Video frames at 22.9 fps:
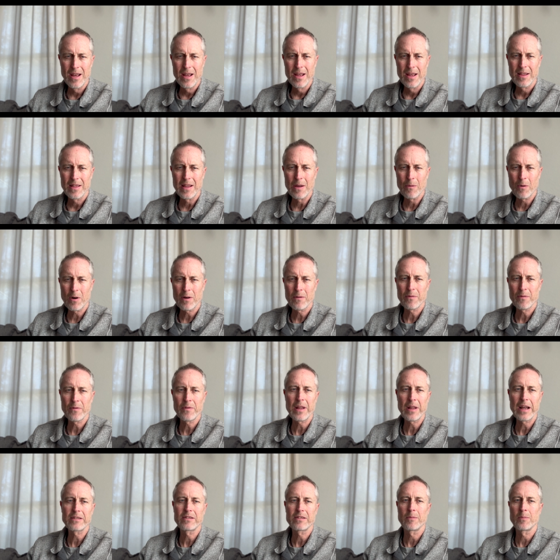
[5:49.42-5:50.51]
they weren't
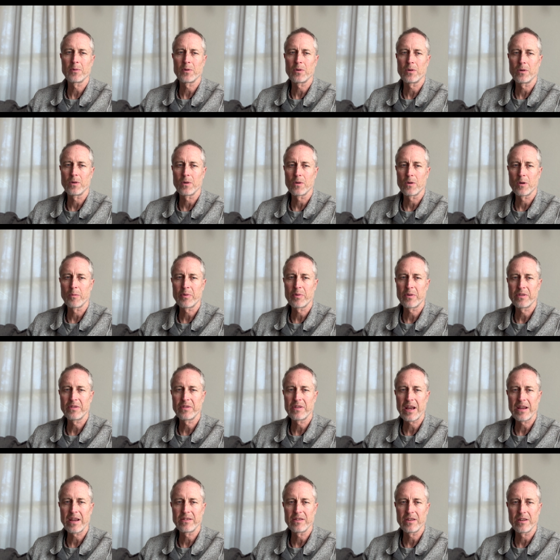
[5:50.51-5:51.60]
flexible or
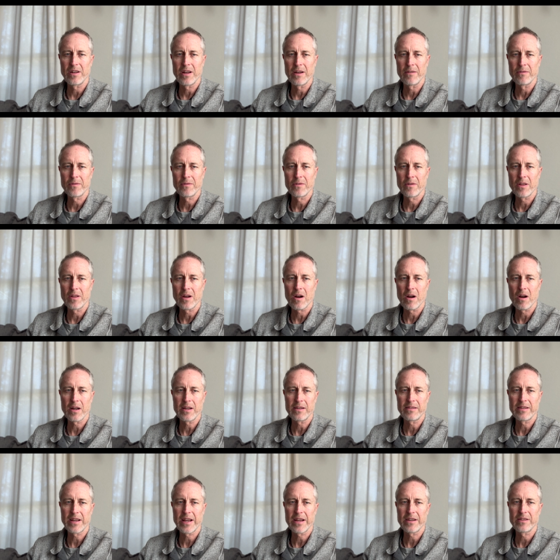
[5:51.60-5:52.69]
precise enough for the
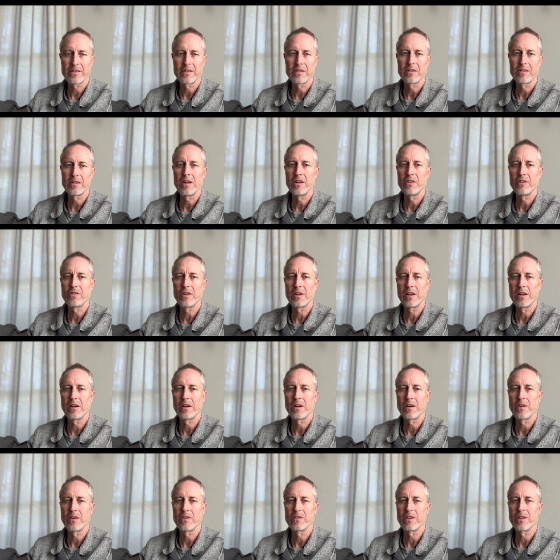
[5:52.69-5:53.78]
architects,
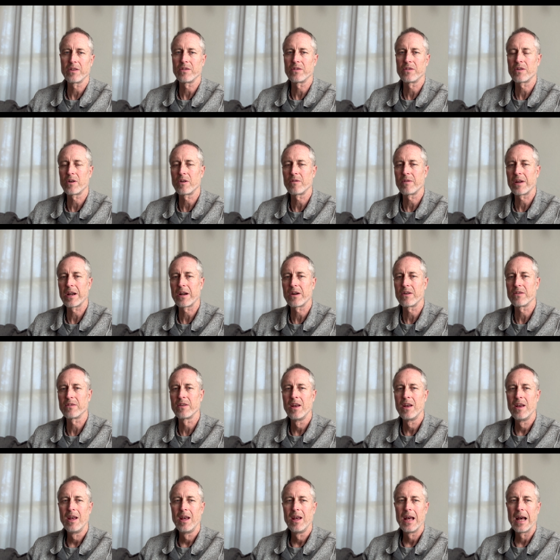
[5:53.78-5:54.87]
engineers, and surveyors
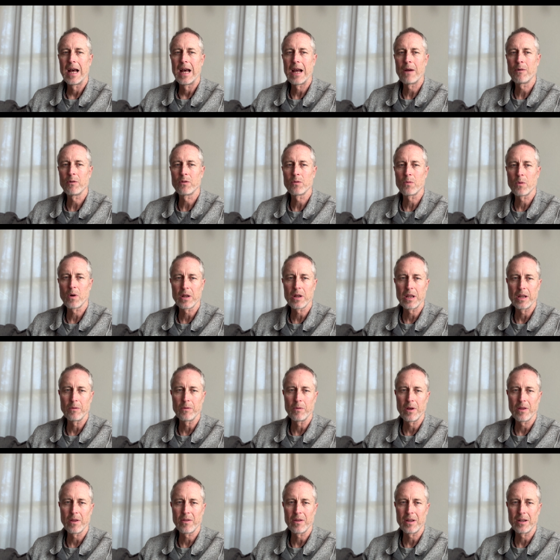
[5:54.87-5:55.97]
I was working
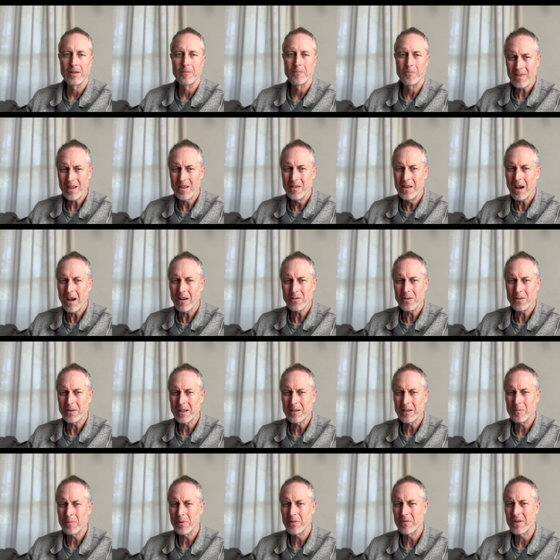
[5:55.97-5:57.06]
with, and they also
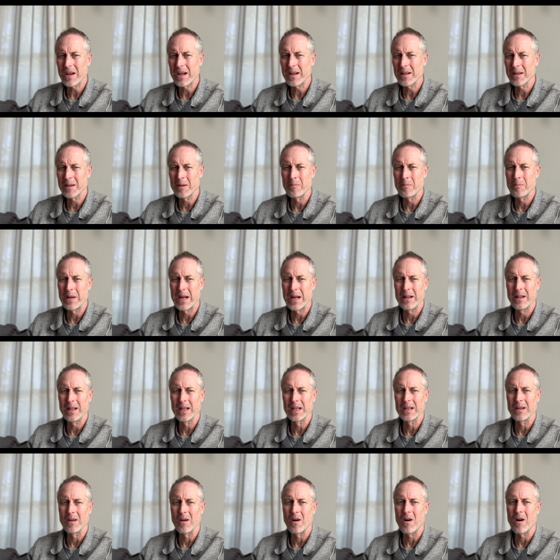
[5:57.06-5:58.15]
didn't provide a
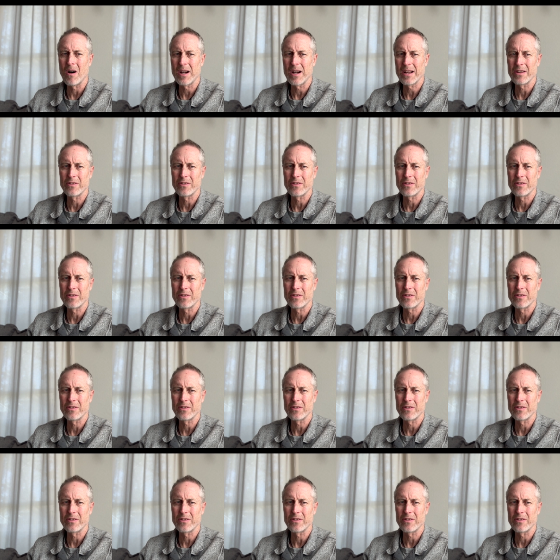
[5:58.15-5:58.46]
compelling audit